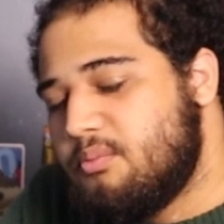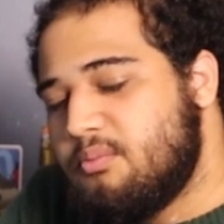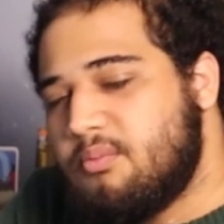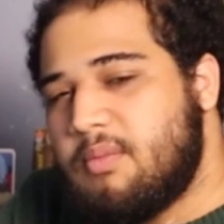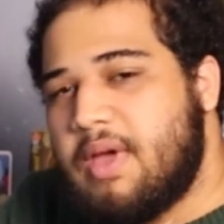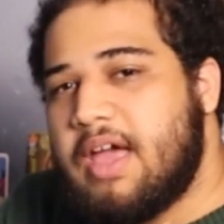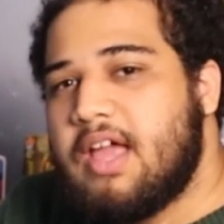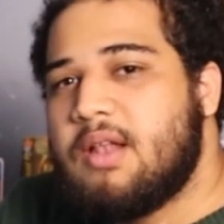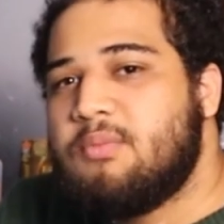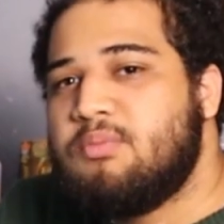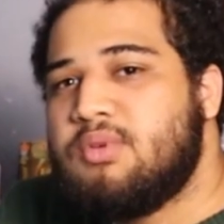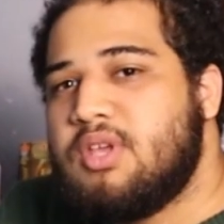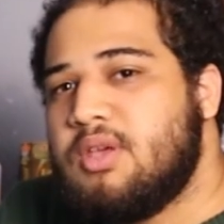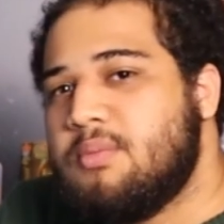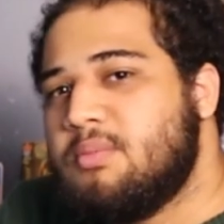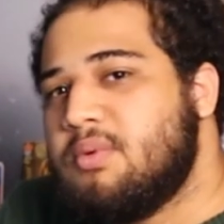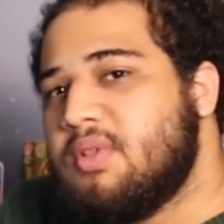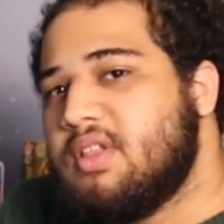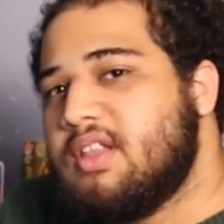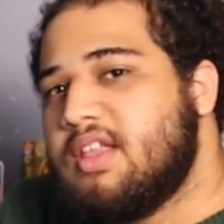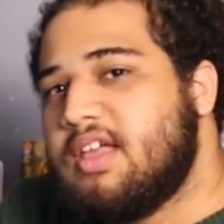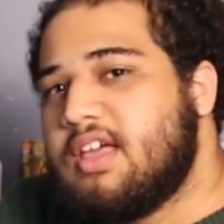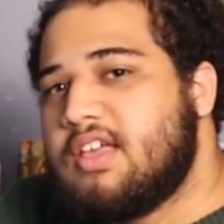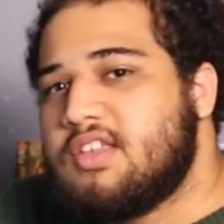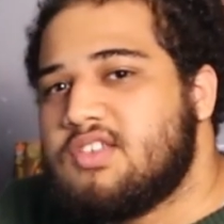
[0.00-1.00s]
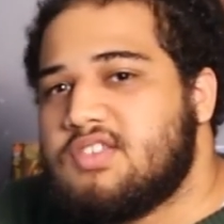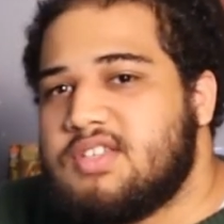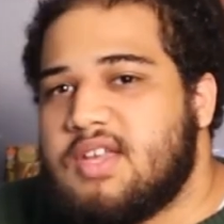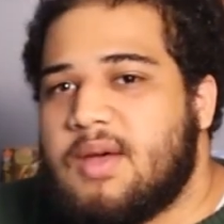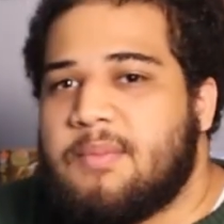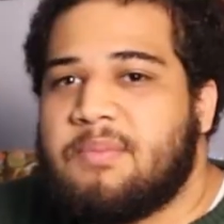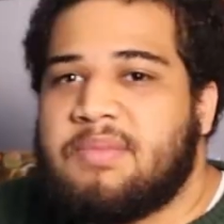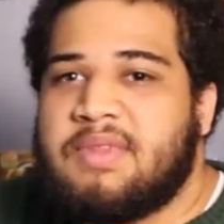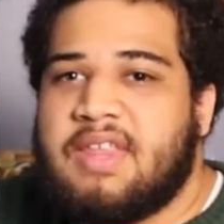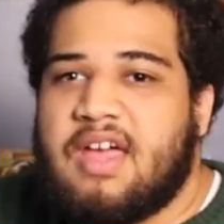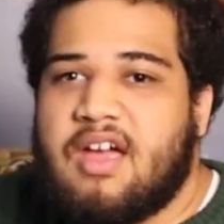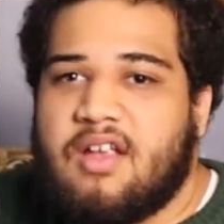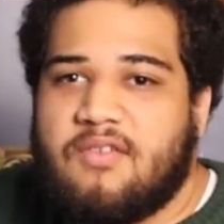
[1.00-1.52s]
made people
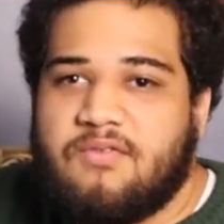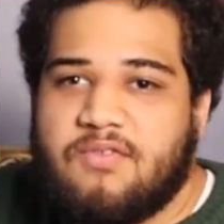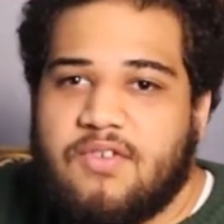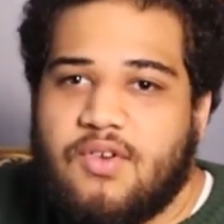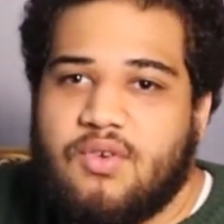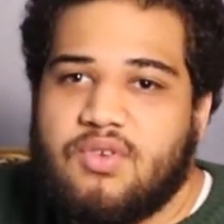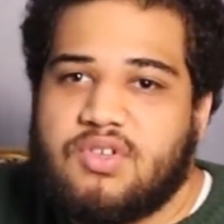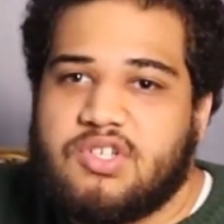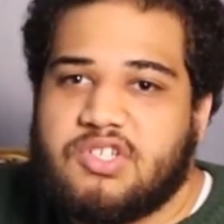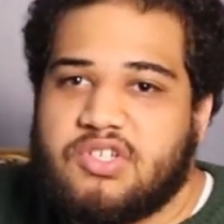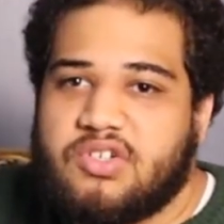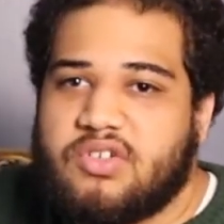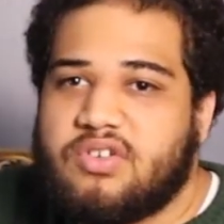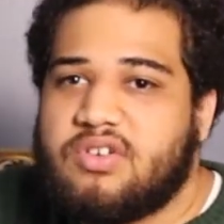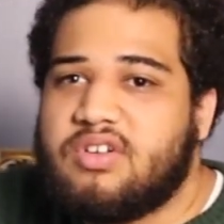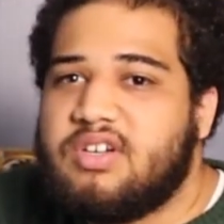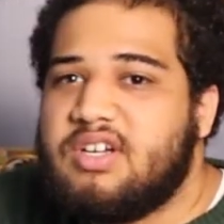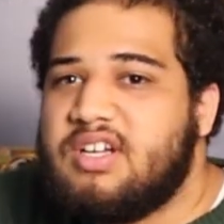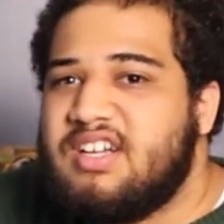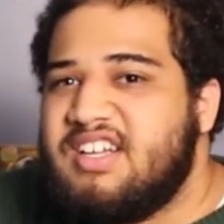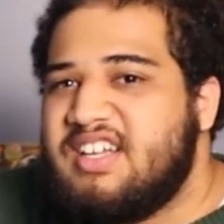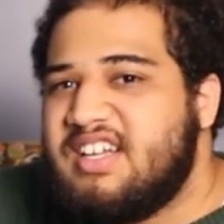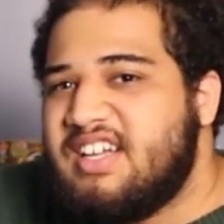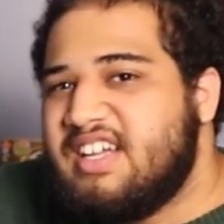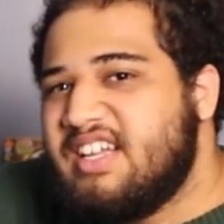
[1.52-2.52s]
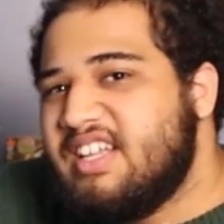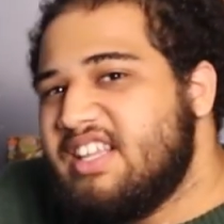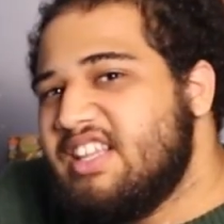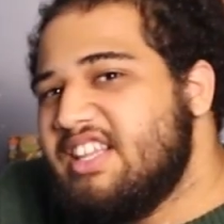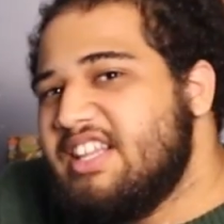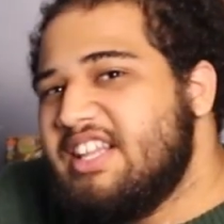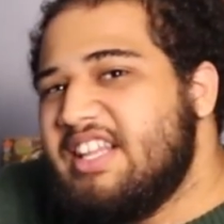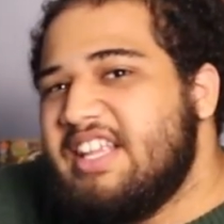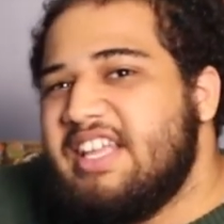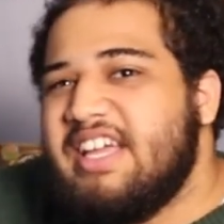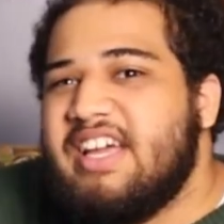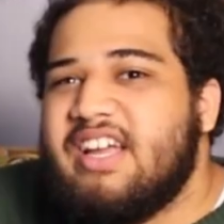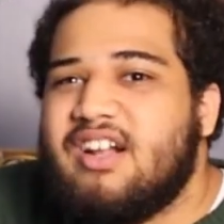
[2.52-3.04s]
accept that future a
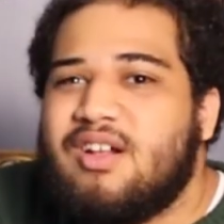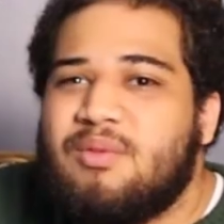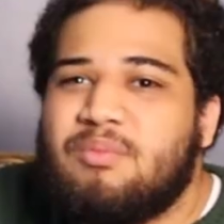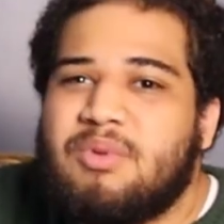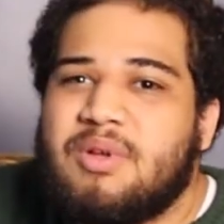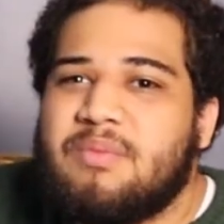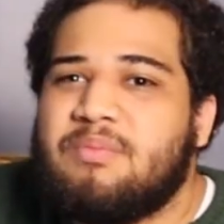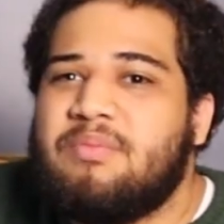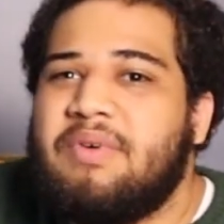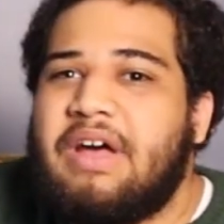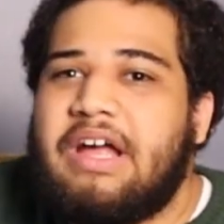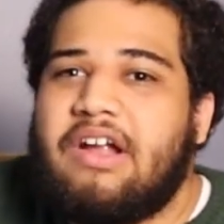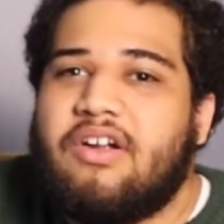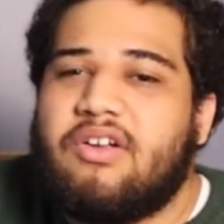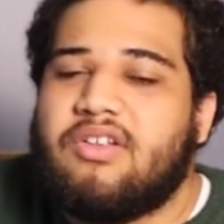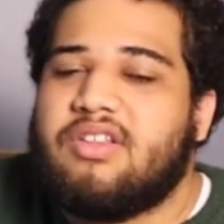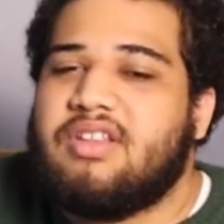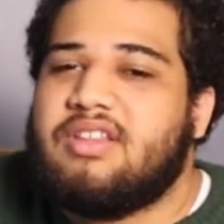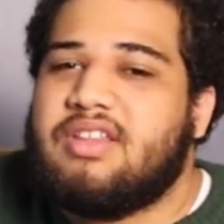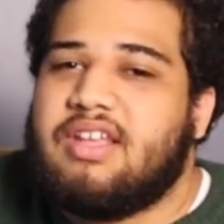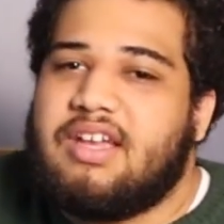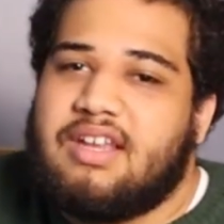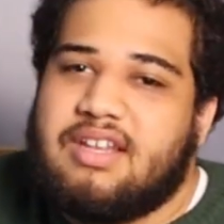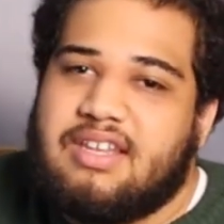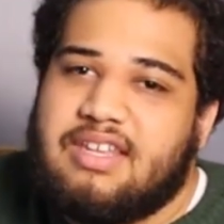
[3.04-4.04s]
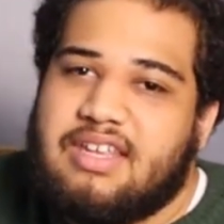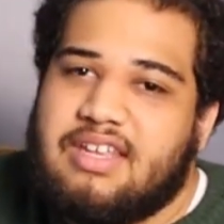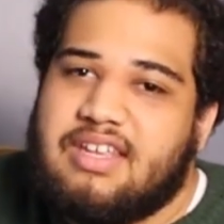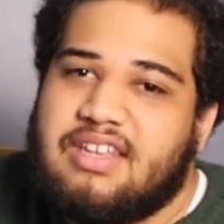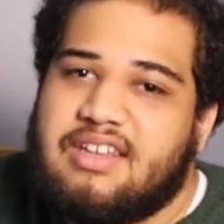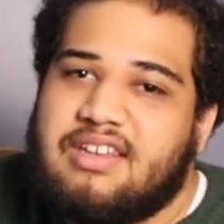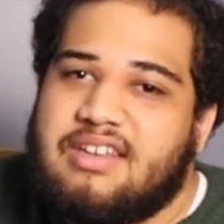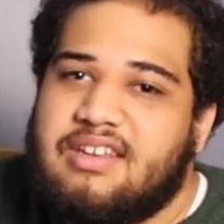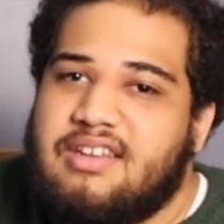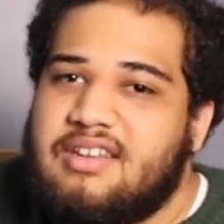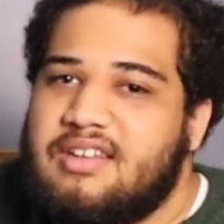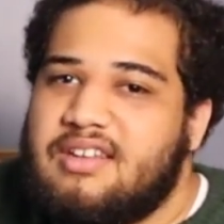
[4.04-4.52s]
little bit better than they did.